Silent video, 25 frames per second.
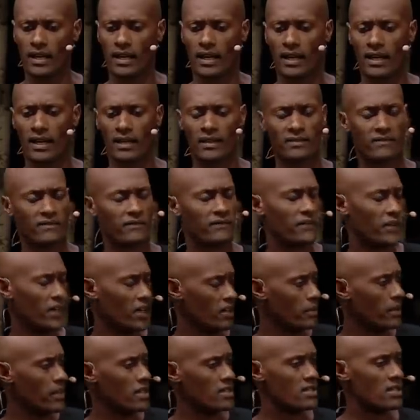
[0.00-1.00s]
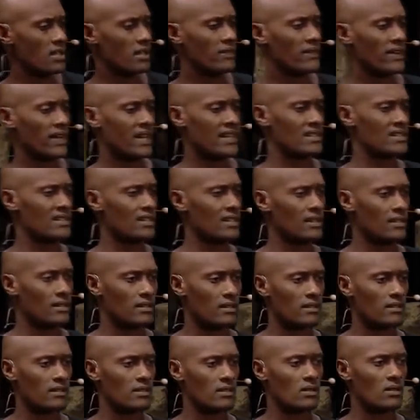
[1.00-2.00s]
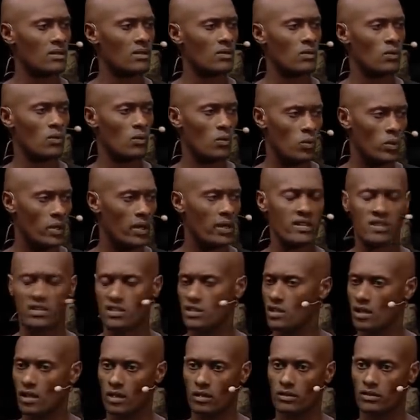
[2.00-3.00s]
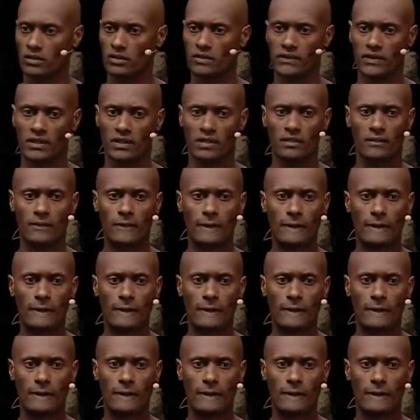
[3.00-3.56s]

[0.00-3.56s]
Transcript: I found myself asking, where is Charlottesville?